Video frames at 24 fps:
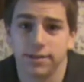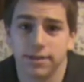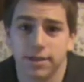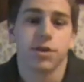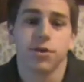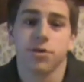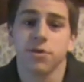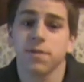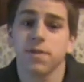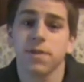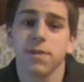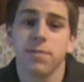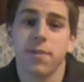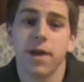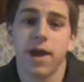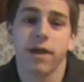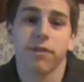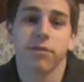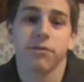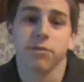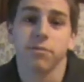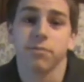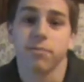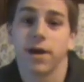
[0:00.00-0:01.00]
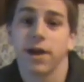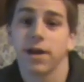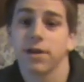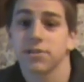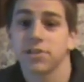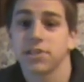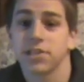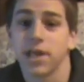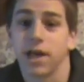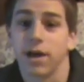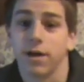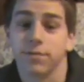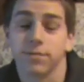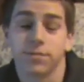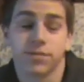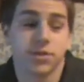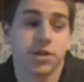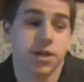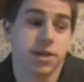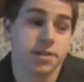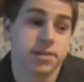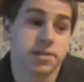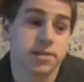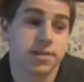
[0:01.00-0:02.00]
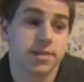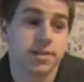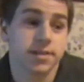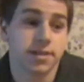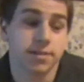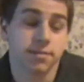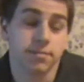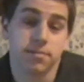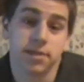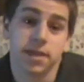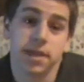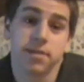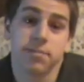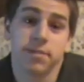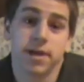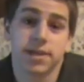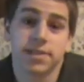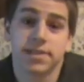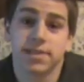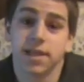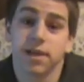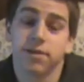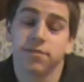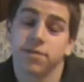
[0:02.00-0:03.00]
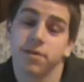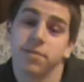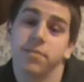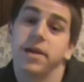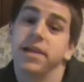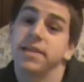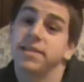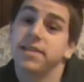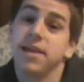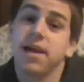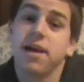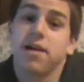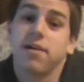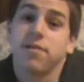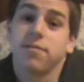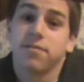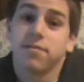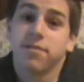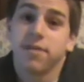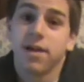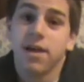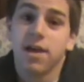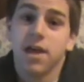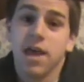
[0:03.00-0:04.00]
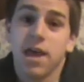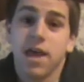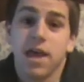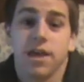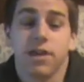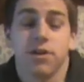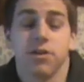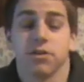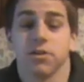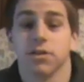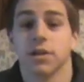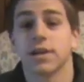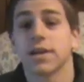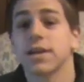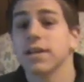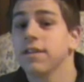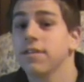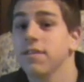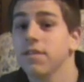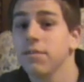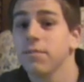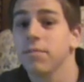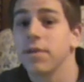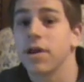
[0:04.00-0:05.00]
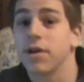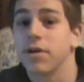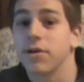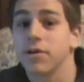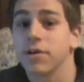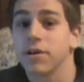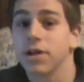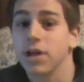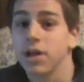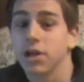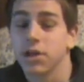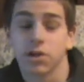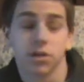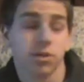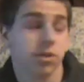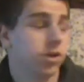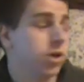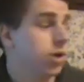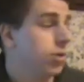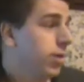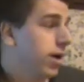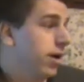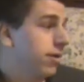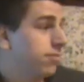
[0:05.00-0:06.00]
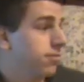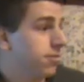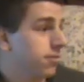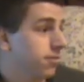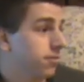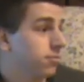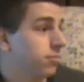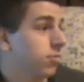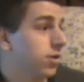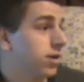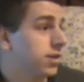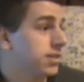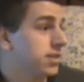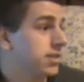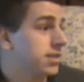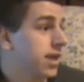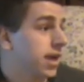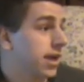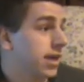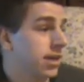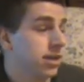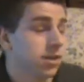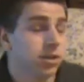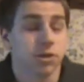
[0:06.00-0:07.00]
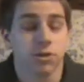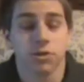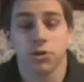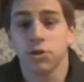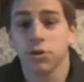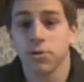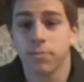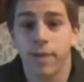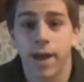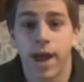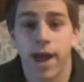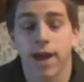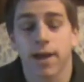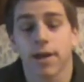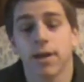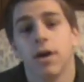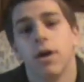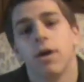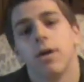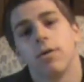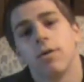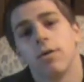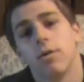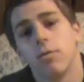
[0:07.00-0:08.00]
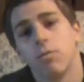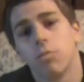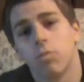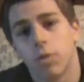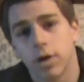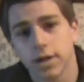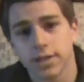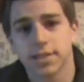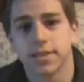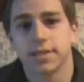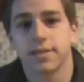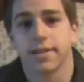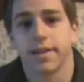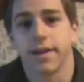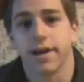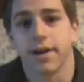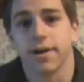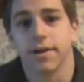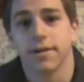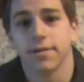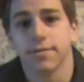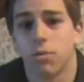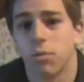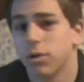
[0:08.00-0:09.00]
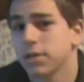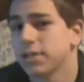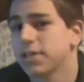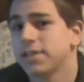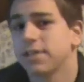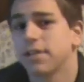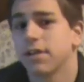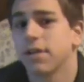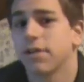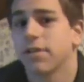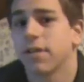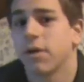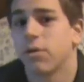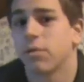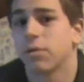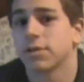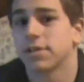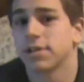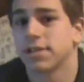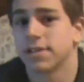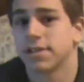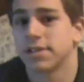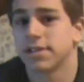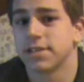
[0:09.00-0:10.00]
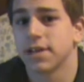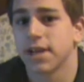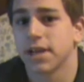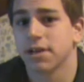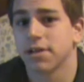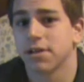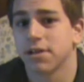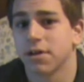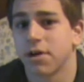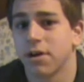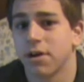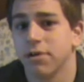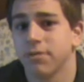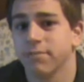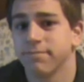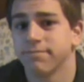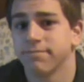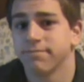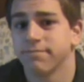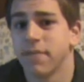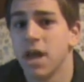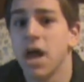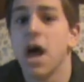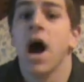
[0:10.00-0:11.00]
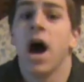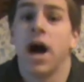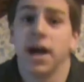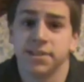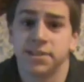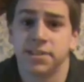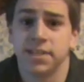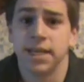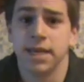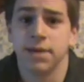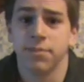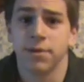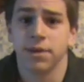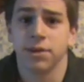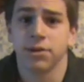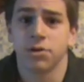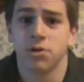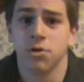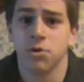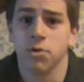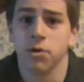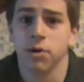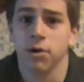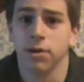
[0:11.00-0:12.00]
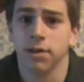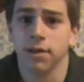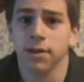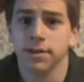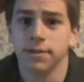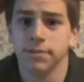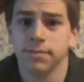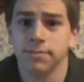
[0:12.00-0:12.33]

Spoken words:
You're in the bathroom by yourself, just me, myself, and myself. You're looking in the mirror, you look away for 1 second, you look back. What's there? What's there that wasn't a second ago? A demon ghoul!